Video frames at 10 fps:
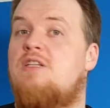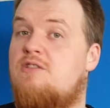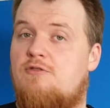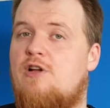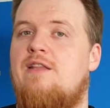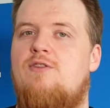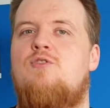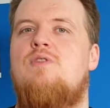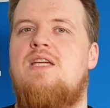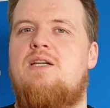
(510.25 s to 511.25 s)
It's a rather
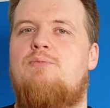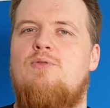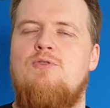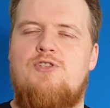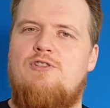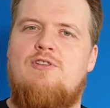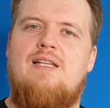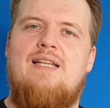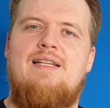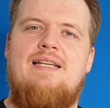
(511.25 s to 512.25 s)
unique approach. I
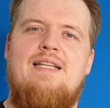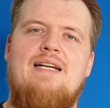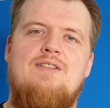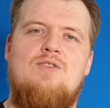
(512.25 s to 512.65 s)
really like that.